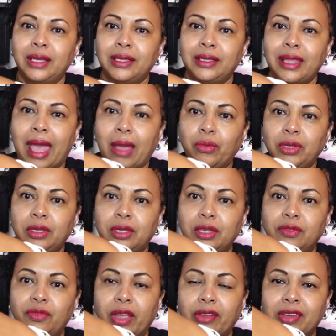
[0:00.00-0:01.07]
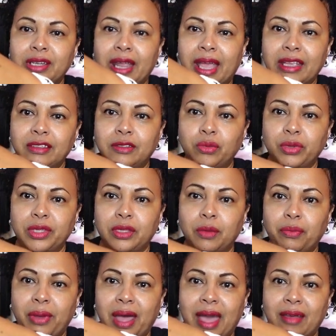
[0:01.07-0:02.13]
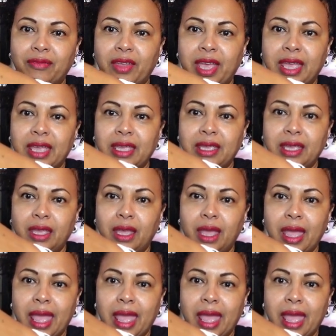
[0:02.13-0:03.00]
That would look very nice with the pavé